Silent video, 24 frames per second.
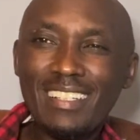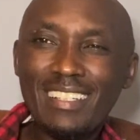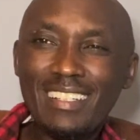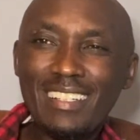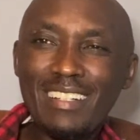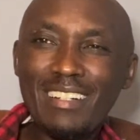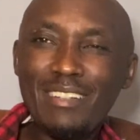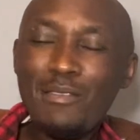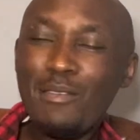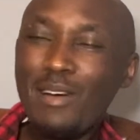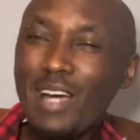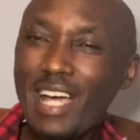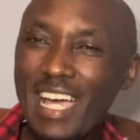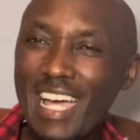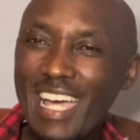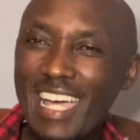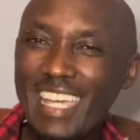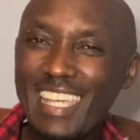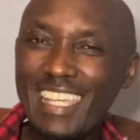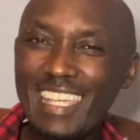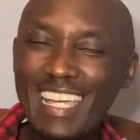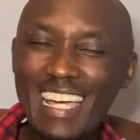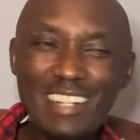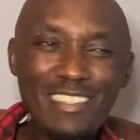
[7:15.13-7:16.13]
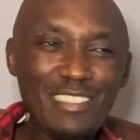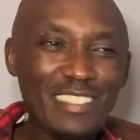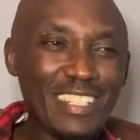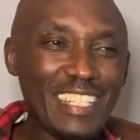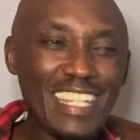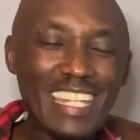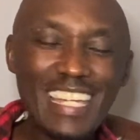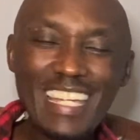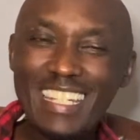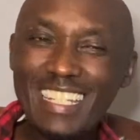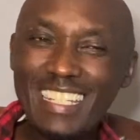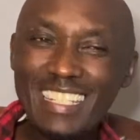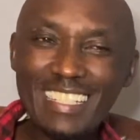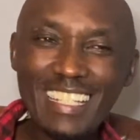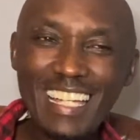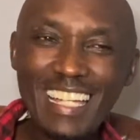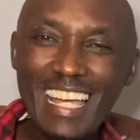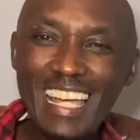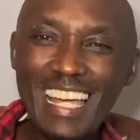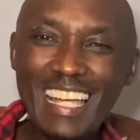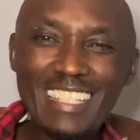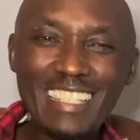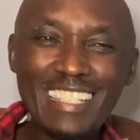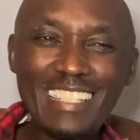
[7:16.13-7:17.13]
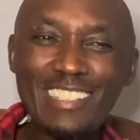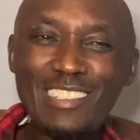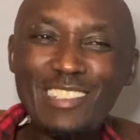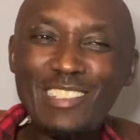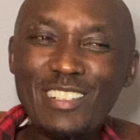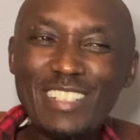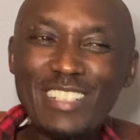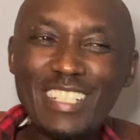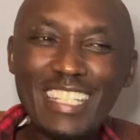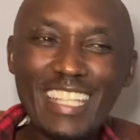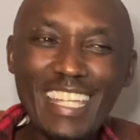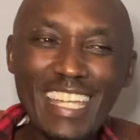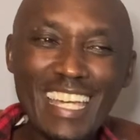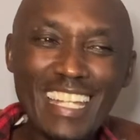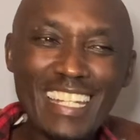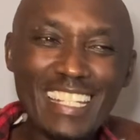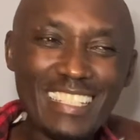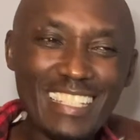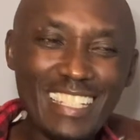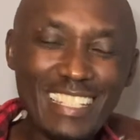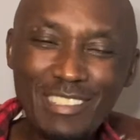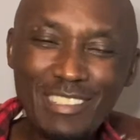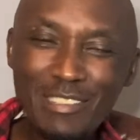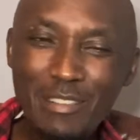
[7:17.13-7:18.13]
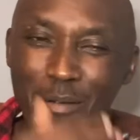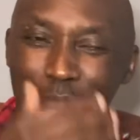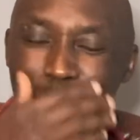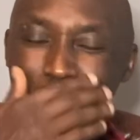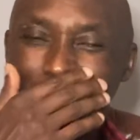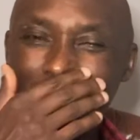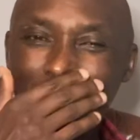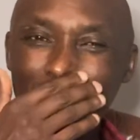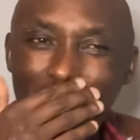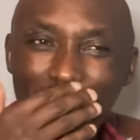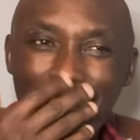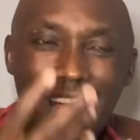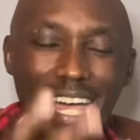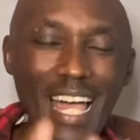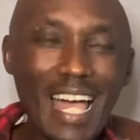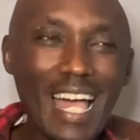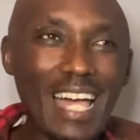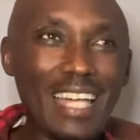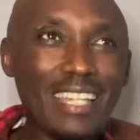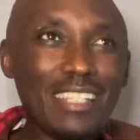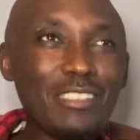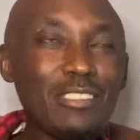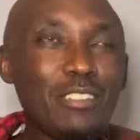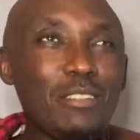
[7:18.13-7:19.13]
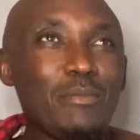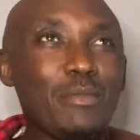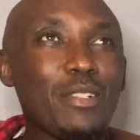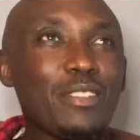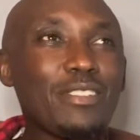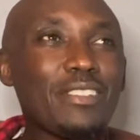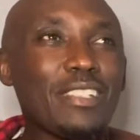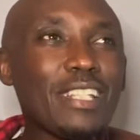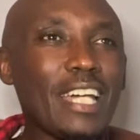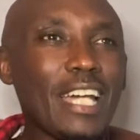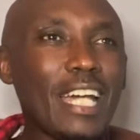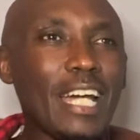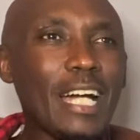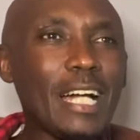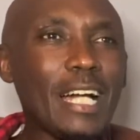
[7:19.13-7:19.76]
Why? I don't get it. I just don't get it. It's so bizarre. It's almost like